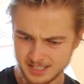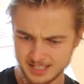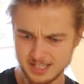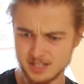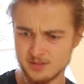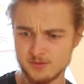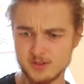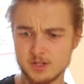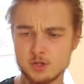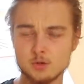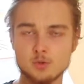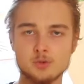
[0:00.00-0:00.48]

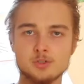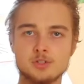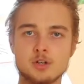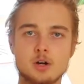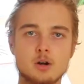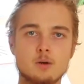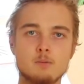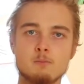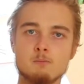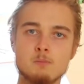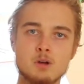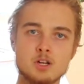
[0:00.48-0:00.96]
individuals that
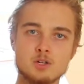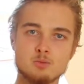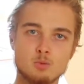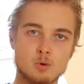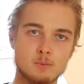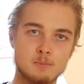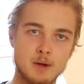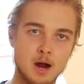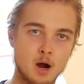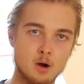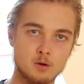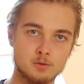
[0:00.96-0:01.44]
are much
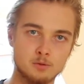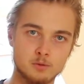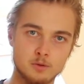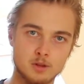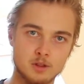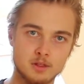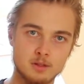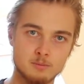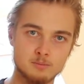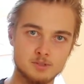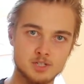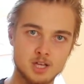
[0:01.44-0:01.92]
more powerful
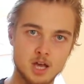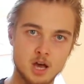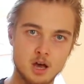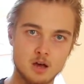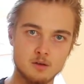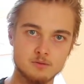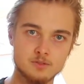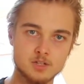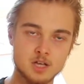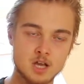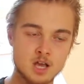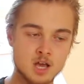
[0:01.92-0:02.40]
than
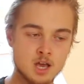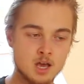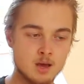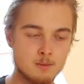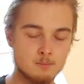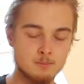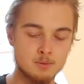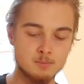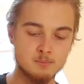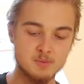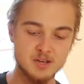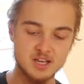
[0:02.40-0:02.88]
themselves.
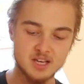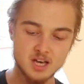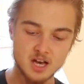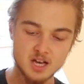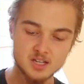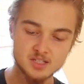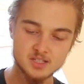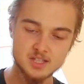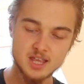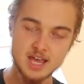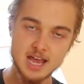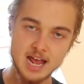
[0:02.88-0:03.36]
But
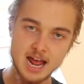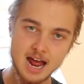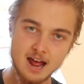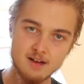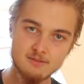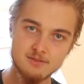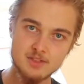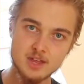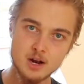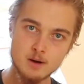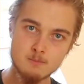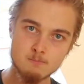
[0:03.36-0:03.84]
because they
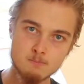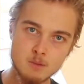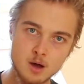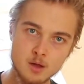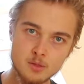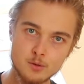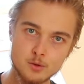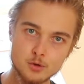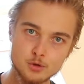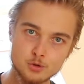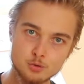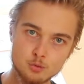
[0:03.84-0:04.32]
have their
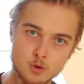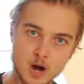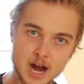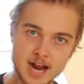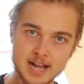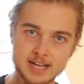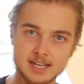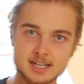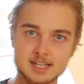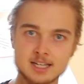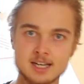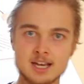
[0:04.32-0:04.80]
mother's
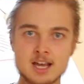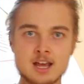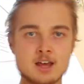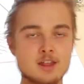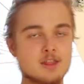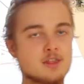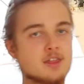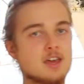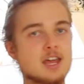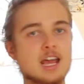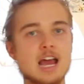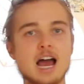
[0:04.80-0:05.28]
rank,
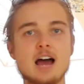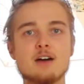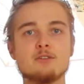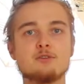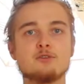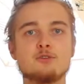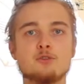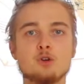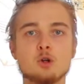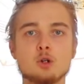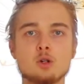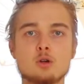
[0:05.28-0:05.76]
they
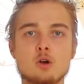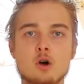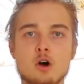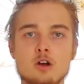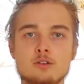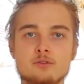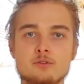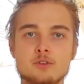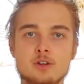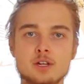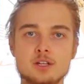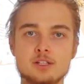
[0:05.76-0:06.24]
have full
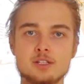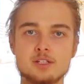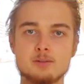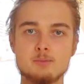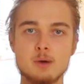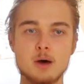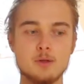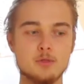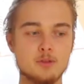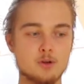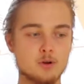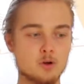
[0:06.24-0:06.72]
confidence
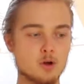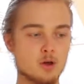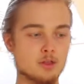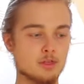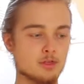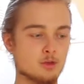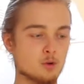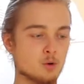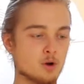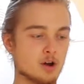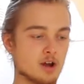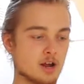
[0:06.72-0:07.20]
about their
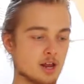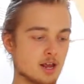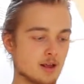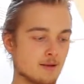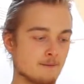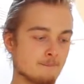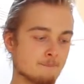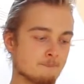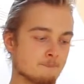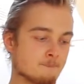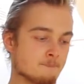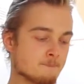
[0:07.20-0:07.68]

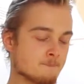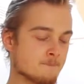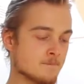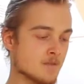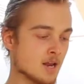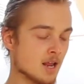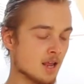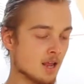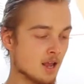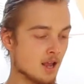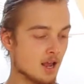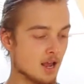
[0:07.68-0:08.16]
authority.
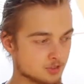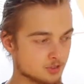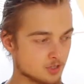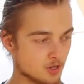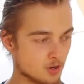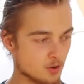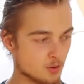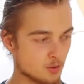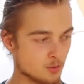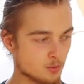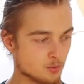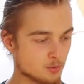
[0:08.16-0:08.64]

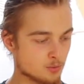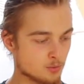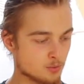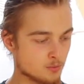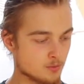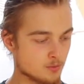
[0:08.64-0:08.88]
So